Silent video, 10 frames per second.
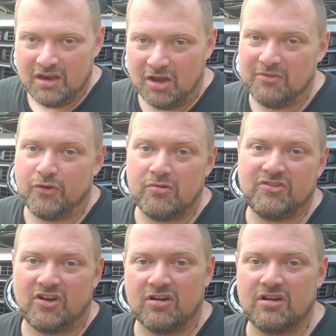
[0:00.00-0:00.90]
Now before we
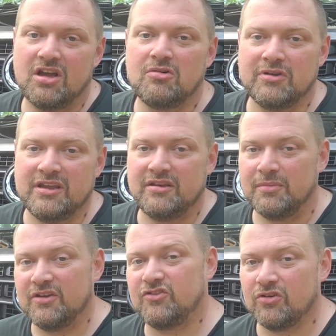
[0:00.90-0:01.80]
start, we need to
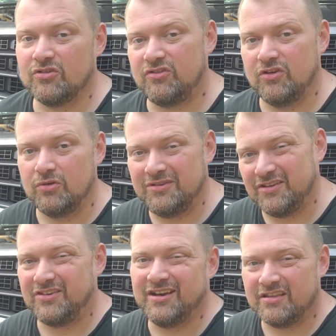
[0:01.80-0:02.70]
make sure to
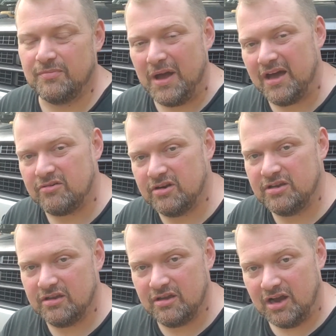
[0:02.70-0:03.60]
disconnect the
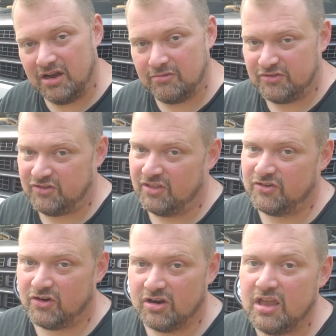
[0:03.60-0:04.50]
battery, which is in the
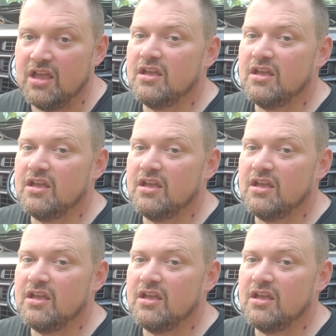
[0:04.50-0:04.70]
trunk.